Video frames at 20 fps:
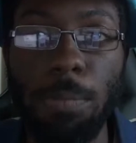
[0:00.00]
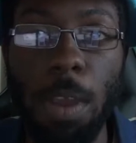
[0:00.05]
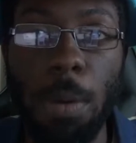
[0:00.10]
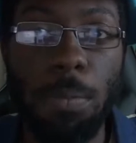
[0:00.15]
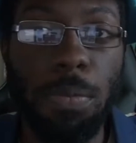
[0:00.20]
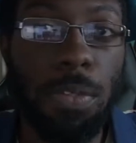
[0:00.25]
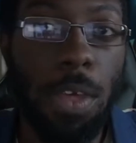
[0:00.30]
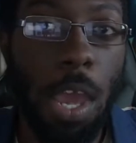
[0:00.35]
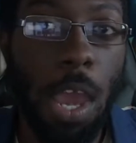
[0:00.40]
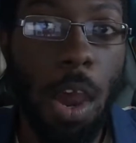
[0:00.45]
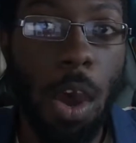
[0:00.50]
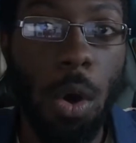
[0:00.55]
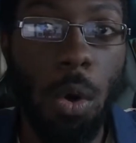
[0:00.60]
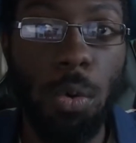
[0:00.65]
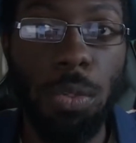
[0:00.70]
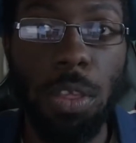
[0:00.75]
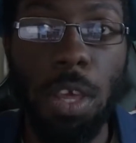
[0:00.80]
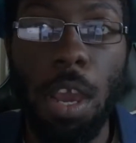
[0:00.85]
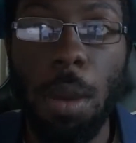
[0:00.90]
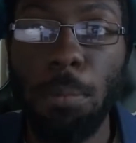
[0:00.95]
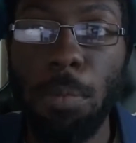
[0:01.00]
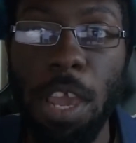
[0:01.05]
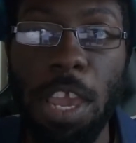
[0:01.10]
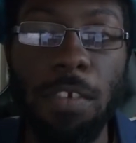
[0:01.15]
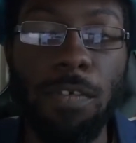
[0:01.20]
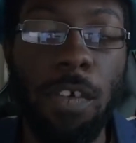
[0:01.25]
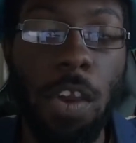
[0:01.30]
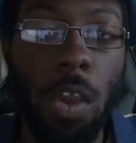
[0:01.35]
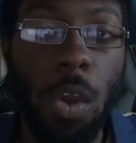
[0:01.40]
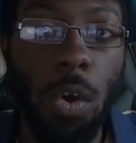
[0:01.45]
themselves
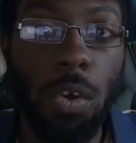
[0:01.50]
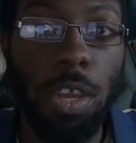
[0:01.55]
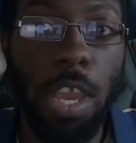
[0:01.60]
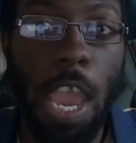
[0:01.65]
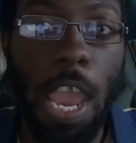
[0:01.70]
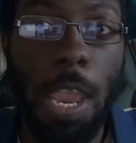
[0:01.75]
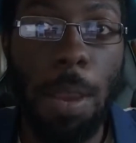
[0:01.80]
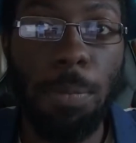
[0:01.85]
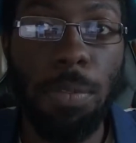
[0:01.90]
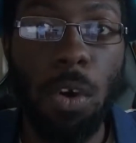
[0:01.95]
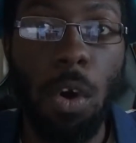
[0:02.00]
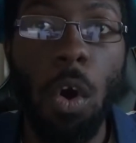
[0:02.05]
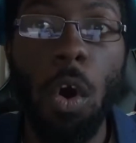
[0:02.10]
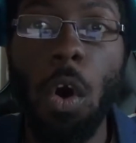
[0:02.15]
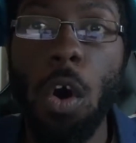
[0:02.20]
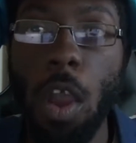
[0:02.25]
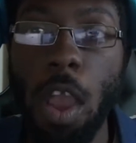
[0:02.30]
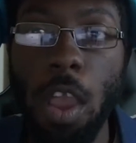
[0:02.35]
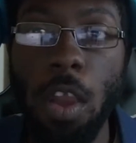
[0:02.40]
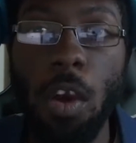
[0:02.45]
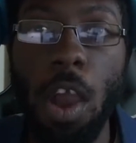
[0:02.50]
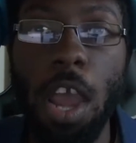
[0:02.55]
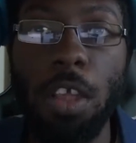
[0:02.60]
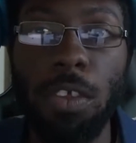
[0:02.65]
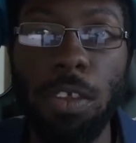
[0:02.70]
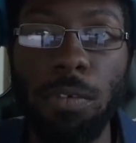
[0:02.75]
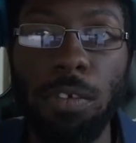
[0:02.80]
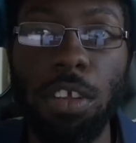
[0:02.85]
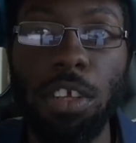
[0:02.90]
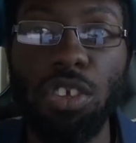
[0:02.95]
playing video games or
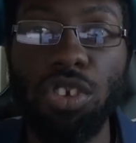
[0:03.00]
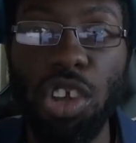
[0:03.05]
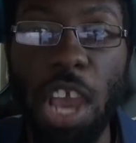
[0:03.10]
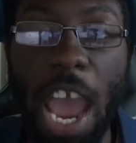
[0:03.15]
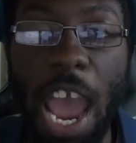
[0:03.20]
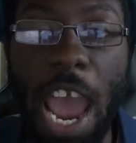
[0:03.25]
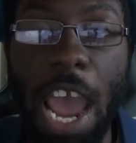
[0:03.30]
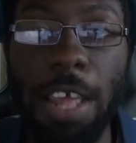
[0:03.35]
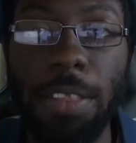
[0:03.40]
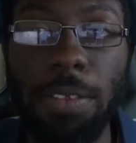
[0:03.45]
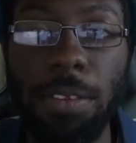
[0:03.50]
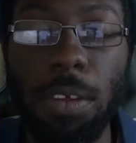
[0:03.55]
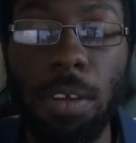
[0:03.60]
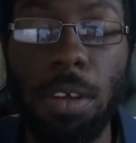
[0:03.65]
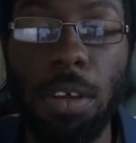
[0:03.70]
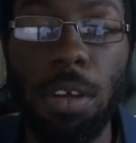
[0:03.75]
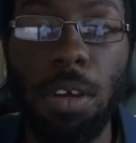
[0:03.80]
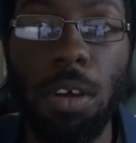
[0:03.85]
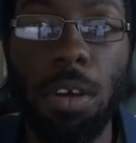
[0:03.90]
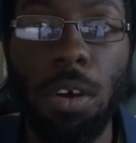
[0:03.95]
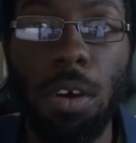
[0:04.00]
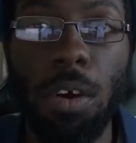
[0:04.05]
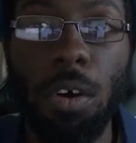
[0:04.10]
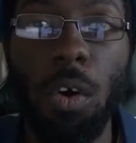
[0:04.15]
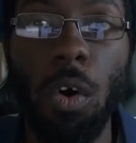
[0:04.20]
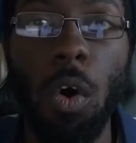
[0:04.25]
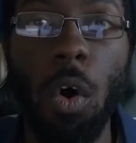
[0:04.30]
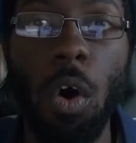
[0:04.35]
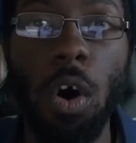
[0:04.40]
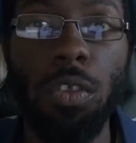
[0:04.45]
interacting with the chat
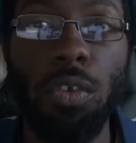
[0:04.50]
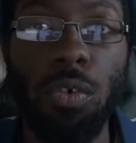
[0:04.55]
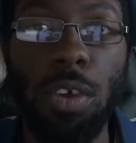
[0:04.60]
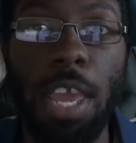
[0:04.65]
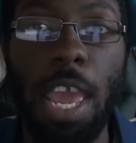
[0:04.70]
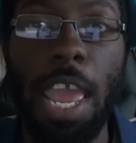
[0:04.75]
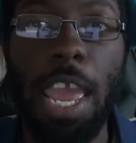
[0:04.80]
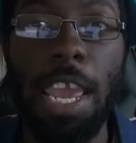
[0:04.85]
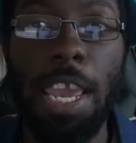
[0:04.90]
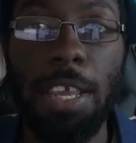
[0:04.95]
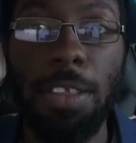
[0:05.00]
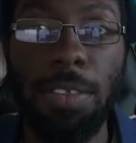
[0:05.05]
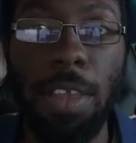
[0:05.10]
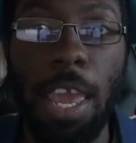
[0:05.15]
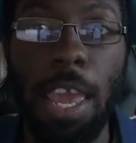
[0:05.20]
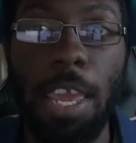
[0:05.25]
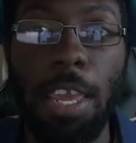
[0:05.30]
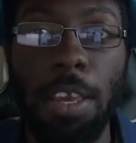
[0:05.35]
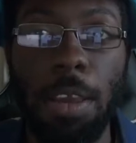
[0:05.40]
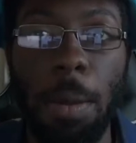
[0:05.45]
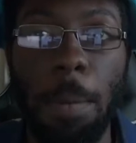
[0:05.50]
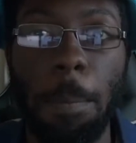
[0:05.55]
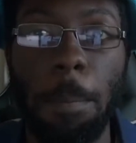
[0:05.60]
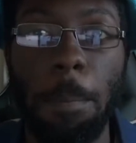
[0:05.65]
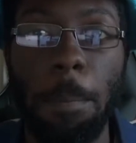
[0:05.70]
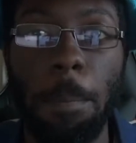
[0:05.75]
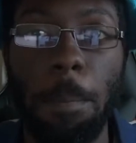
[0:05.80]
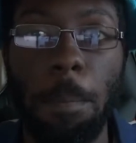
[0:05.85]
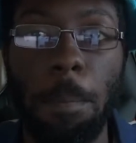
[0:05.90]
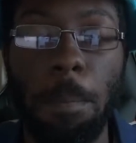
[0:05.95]
or doing anything
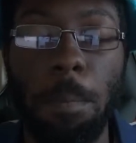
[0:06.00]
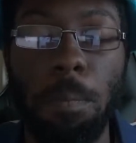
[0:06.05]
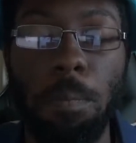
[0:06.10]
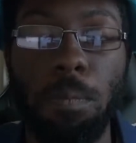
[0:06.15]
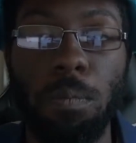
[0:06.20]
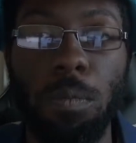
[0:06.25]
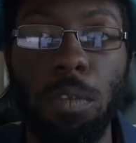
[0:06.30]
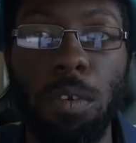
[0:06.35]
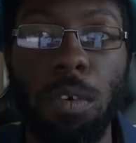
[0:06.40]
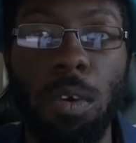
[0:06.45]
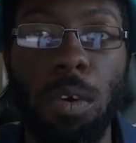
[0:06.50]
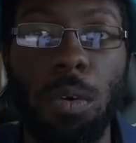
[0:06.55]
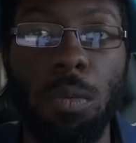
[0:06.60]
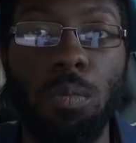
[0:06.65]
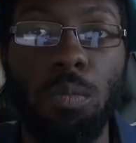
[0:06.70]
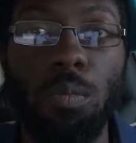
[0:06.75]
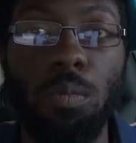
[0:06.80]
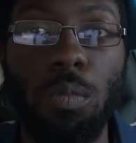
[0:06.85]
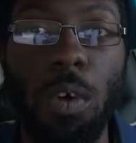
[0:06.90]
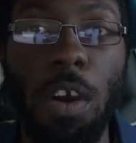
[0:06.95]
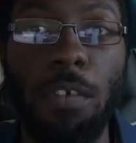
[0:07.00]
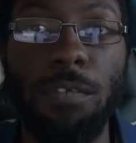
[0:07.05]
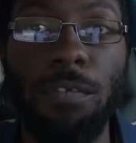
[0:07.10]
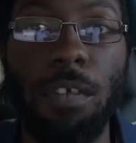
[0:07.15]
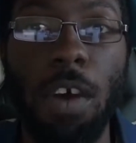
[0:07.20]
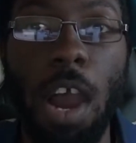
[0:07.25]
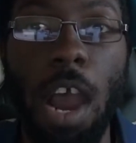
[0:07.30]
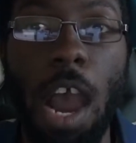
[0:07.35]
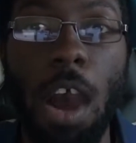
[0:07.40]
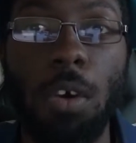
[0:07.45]

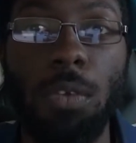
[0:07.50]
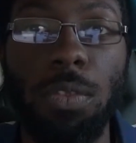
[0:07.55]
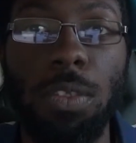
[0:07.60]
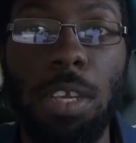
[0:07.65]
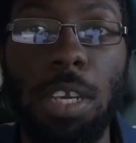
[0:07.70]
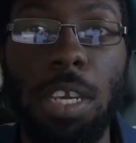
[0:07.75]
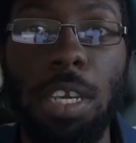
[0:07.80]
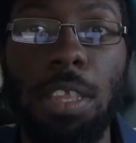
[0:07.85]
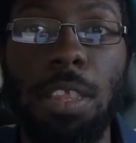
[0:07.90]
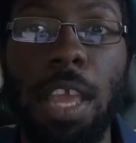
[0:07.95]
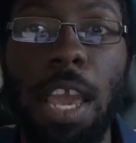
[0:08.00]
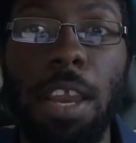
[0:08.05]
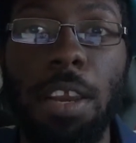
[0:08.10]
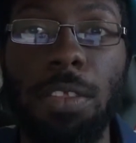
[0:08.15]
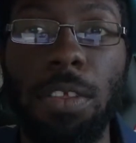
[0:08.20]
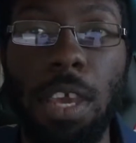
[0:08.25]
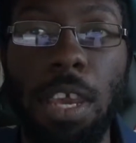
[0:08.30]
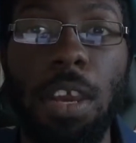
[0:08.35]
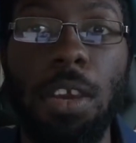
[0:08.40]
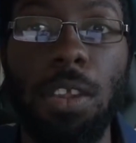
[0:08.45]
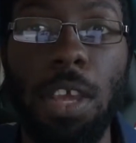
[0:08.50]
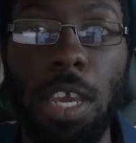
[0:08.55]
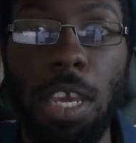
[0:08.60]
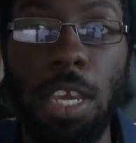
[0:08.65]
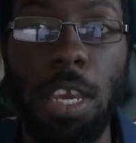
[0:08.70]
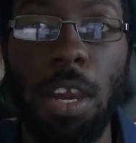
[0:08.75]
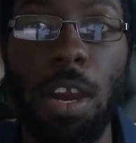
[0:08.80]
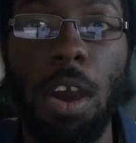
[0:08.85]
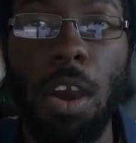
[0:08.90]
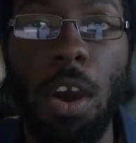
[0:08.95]
without the
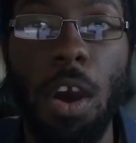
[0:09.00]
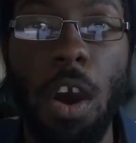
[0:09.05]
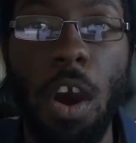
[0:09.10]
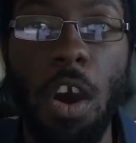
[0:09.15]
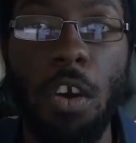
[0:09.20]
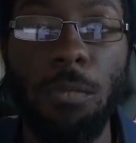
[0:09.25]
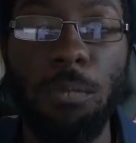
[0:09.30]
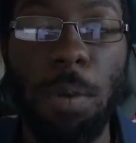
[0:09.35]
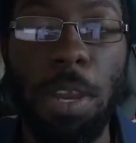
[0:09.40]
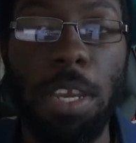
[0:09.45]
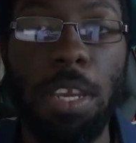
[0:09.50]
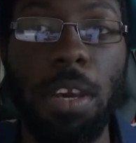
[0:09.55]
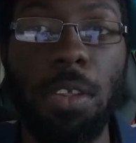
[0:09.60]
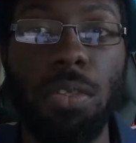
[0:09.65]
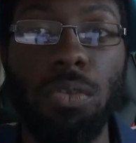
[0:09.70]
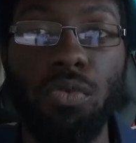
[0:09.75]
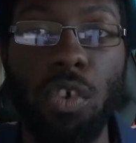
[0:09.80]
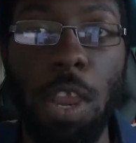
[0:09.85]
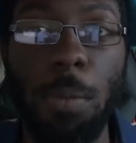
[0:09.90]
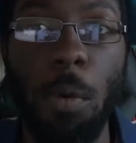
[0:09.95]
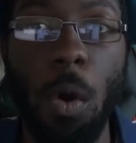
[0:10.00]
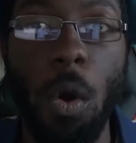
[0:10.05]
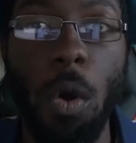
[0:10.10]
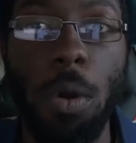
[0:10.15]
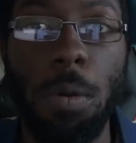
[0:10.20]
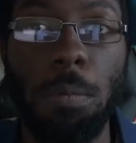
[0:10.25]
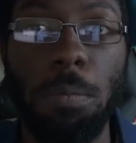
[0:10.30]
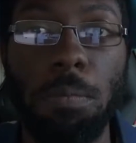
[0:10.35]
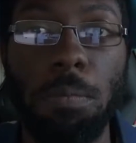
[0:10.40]
negativity of being a streamer.